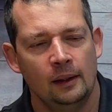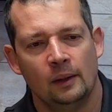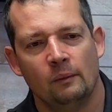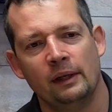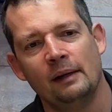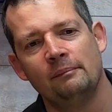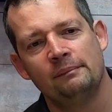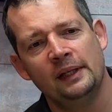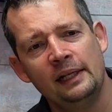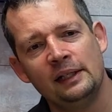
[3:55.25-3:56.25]
When I'm
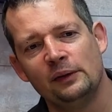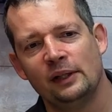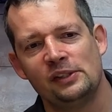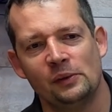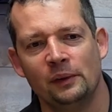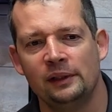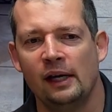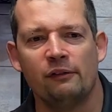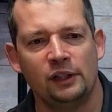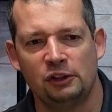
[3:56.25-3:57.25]
telling you that it's only
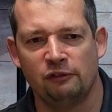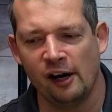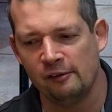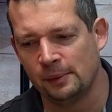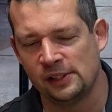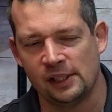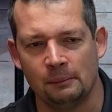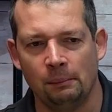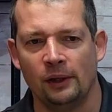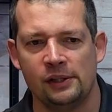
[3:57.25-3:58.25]
average 5%
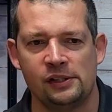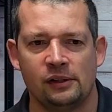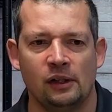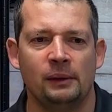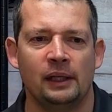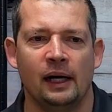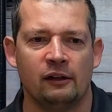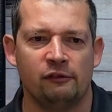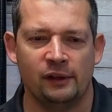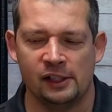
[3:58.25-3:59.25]
plus coming out
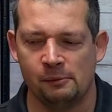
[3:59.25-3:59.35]
of as